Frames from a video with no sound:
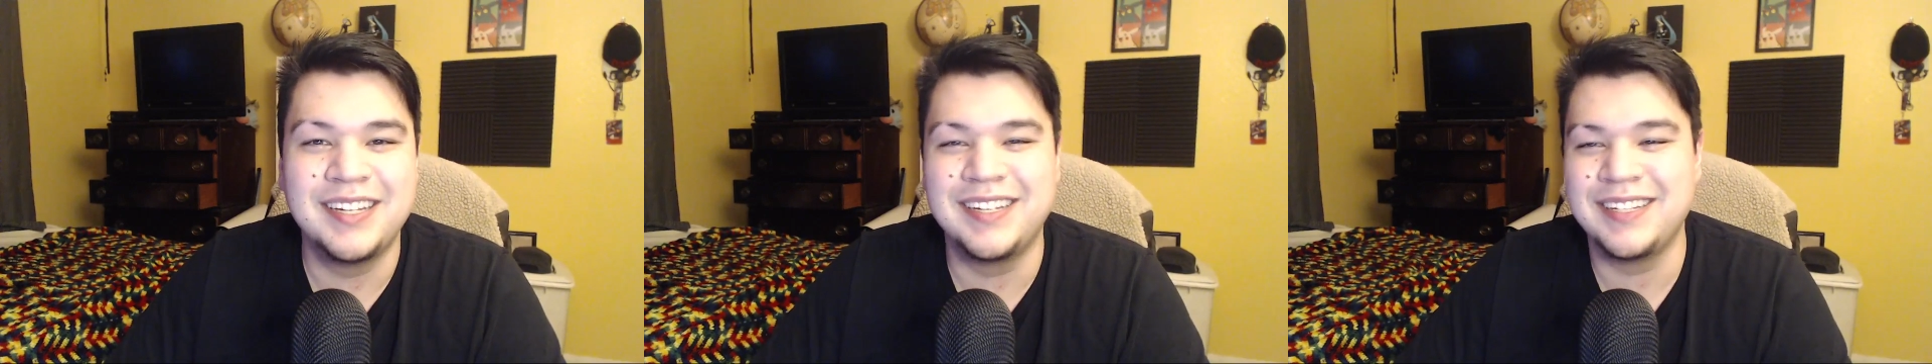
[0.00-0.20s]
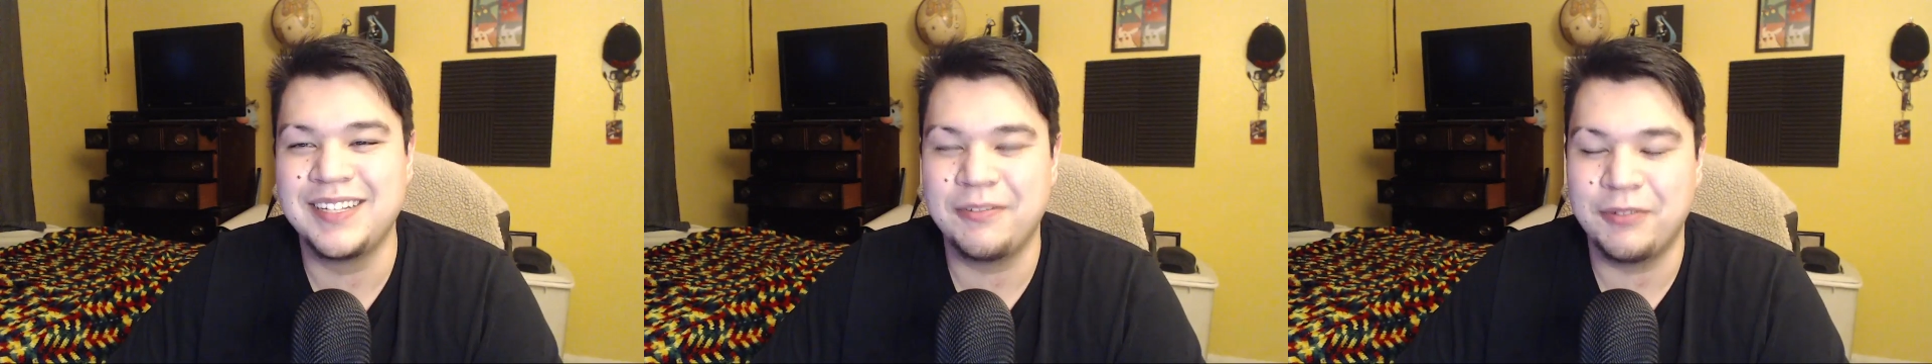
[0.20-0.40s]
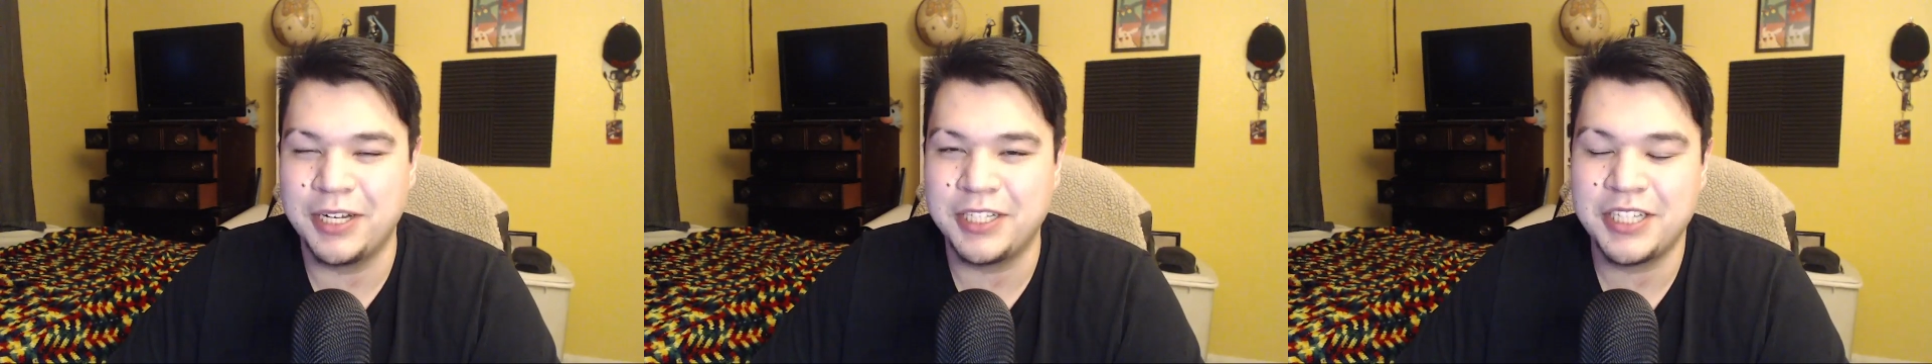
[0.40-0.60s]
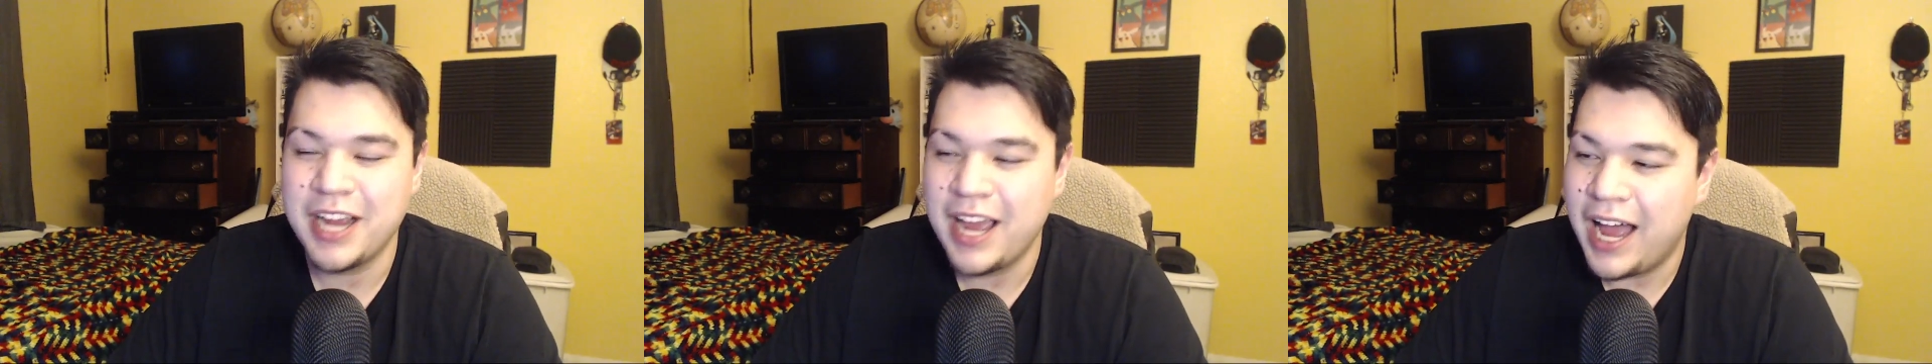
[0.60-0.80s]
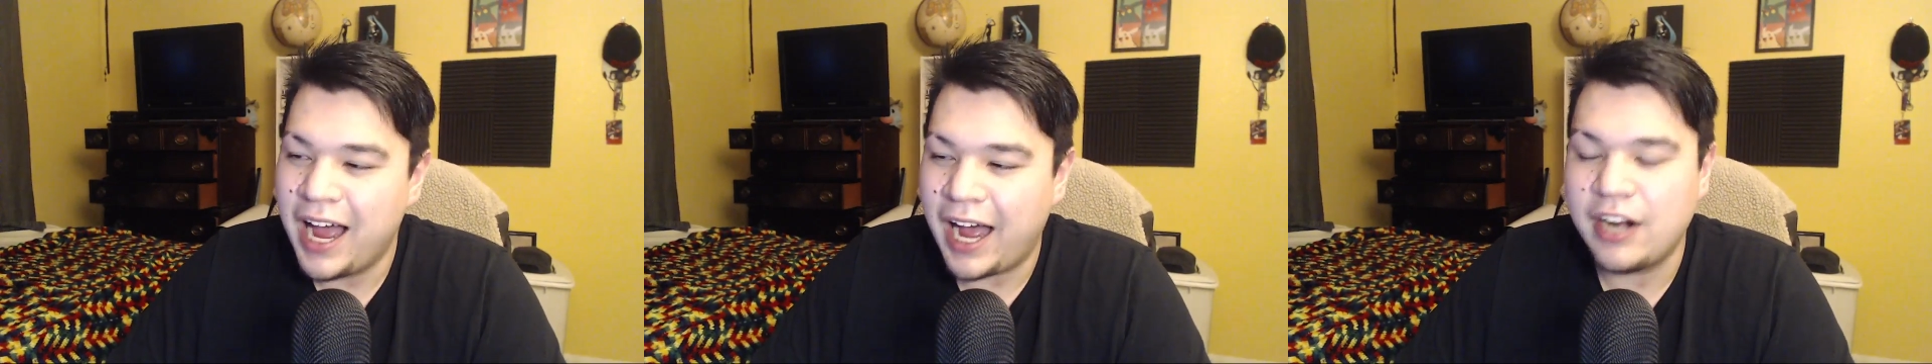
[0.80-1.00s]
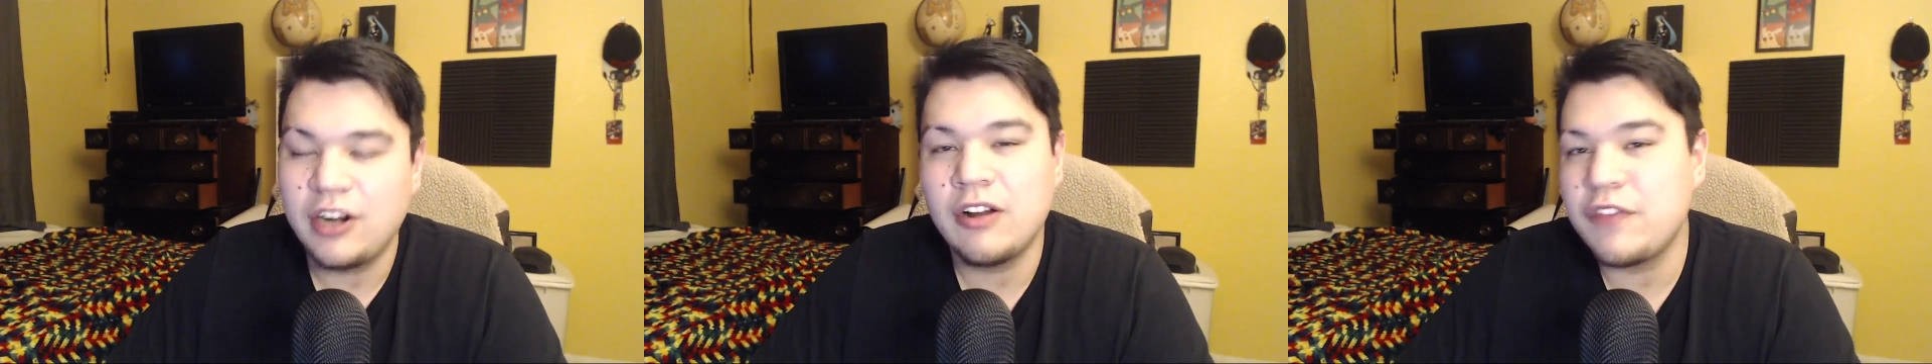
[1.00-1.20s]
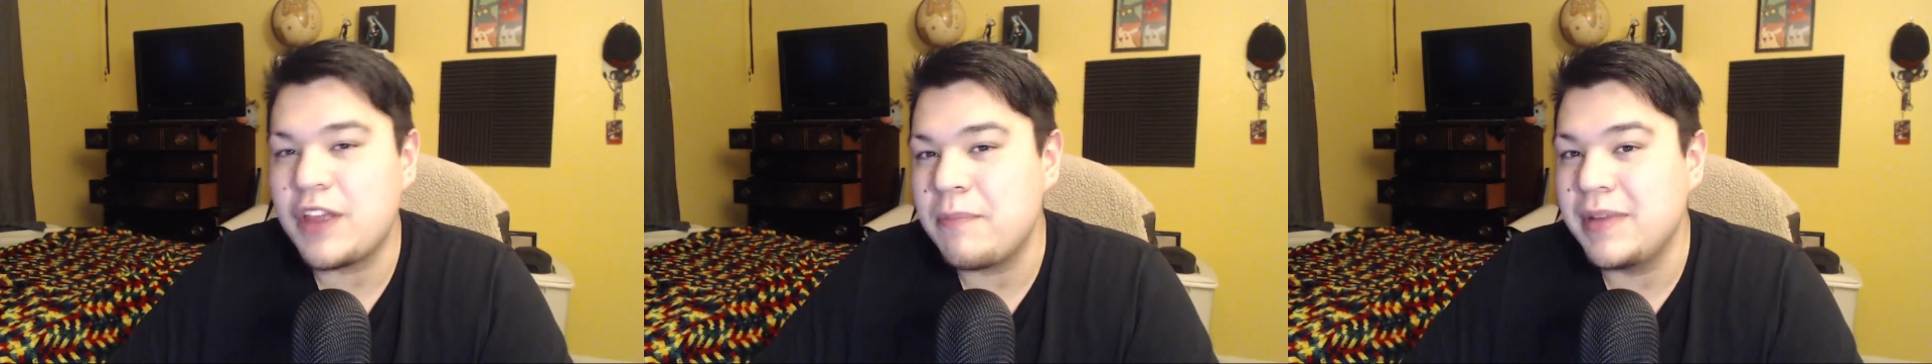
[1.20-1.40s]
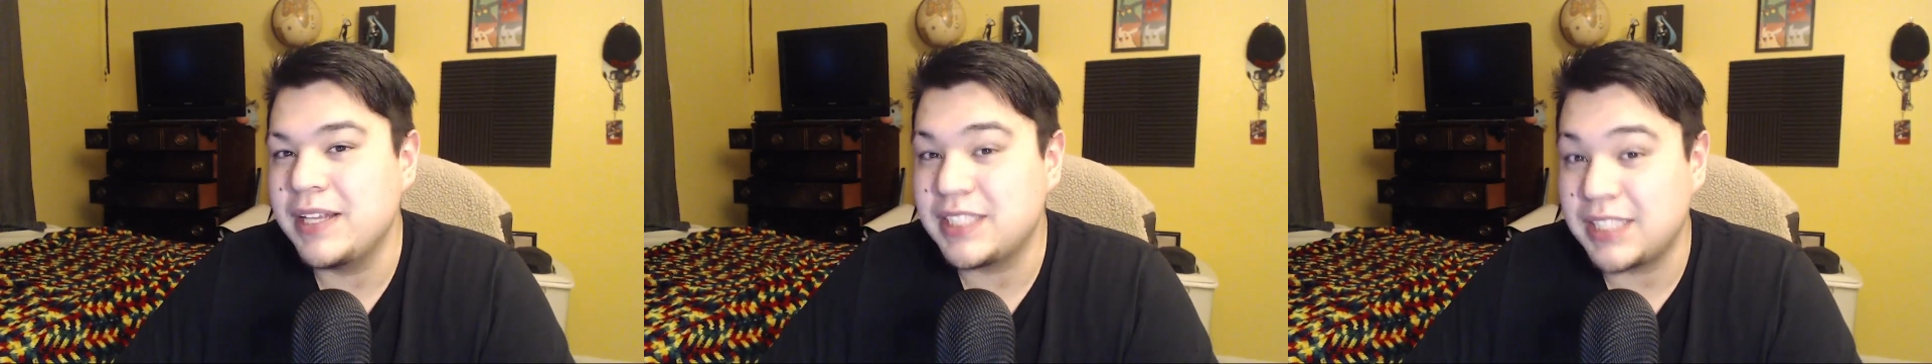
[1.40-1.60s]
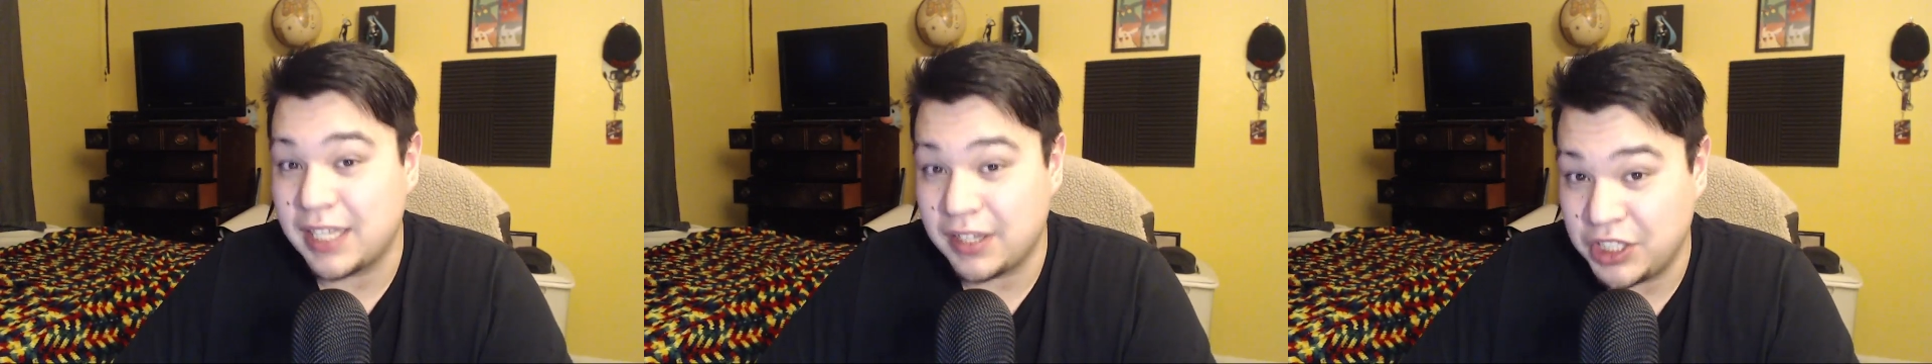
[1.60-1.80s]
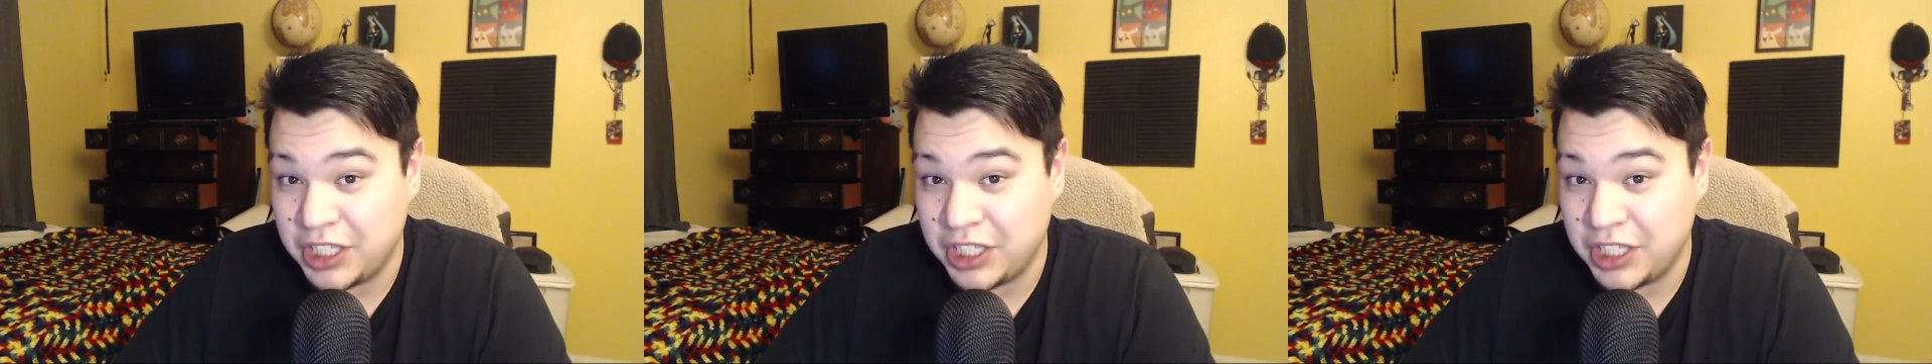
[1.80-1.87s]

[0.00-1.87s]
Which I don't know if that means that